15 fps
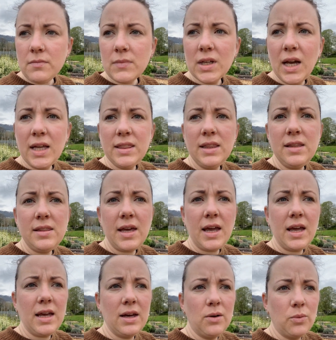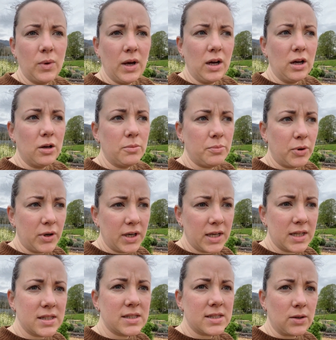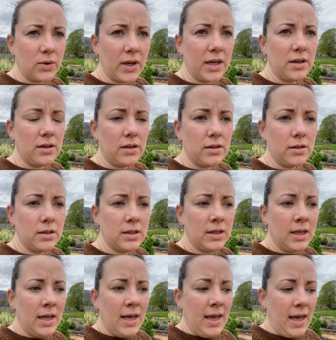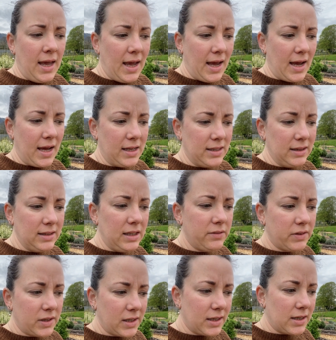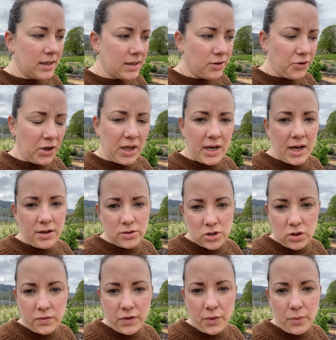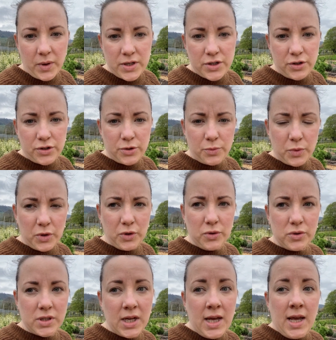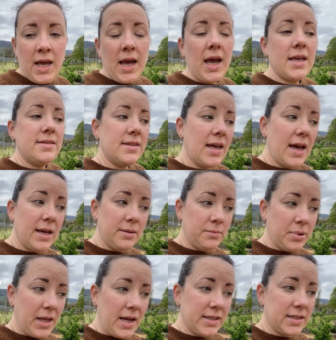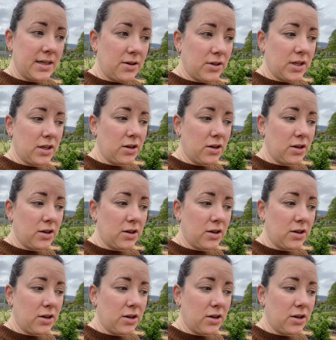and they will put it in soil and leave it in a greenhouse over the winter to root, and then plant it out in the